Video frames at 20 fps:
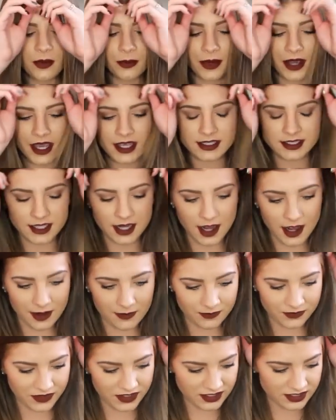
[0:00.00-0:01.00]
But
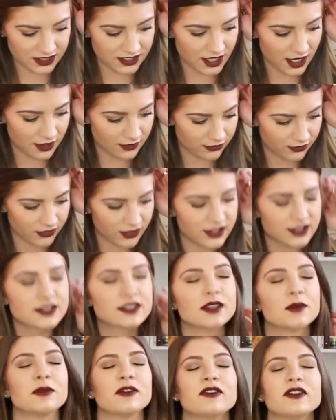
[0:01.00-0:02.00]
um, this stuff
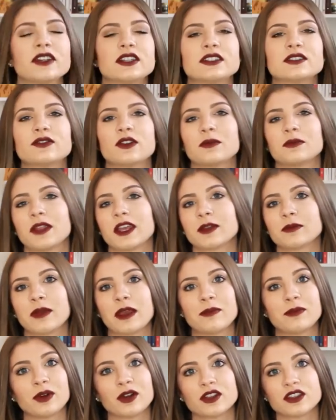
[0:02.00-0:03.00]
is, some of it's from like
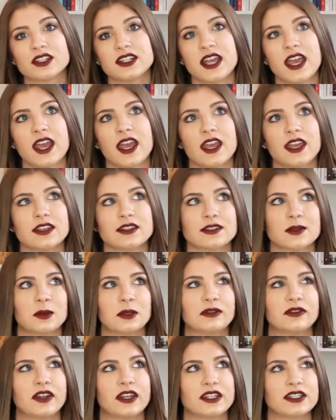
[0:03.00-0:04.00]
my birthday, some
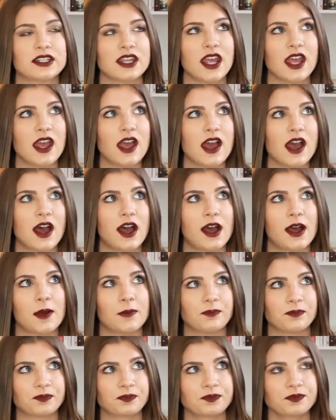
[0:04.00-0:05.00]
of it
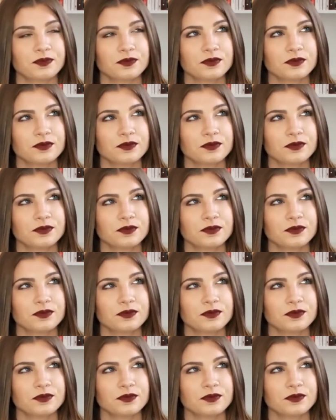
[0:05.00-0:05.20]
um,